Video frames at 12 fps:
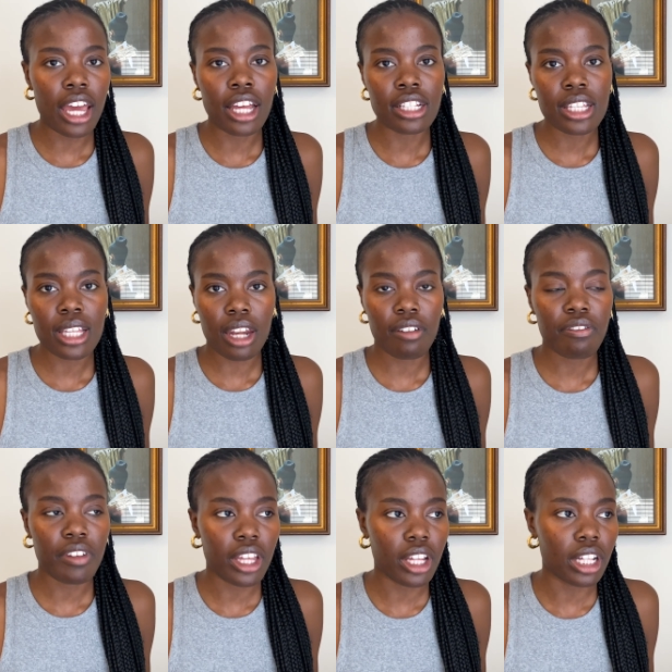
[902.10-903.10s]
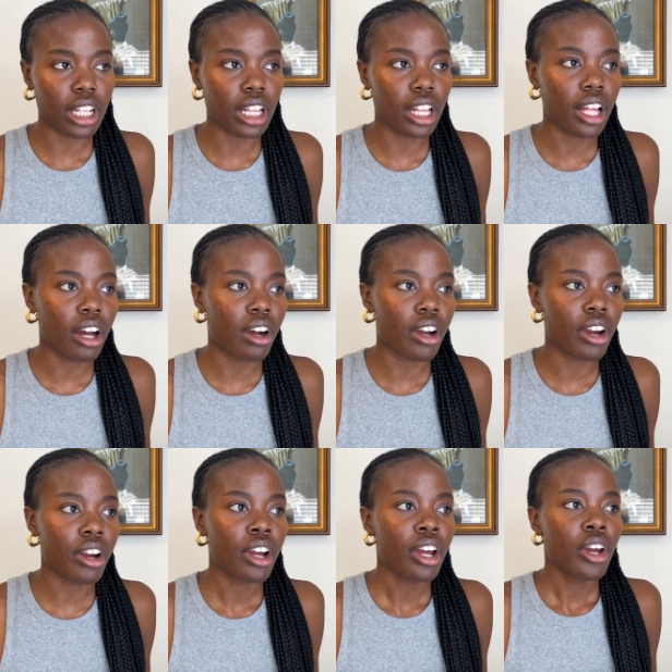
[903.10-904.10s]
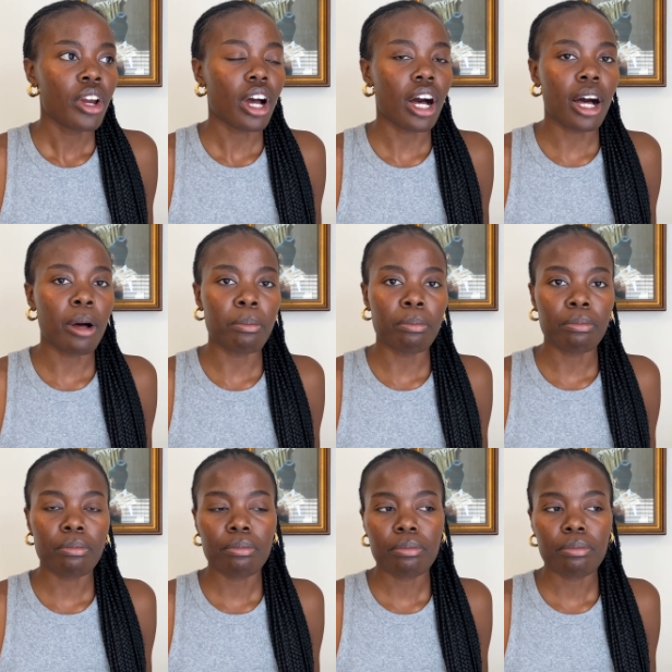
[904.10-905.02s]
and Cetaphil are, um,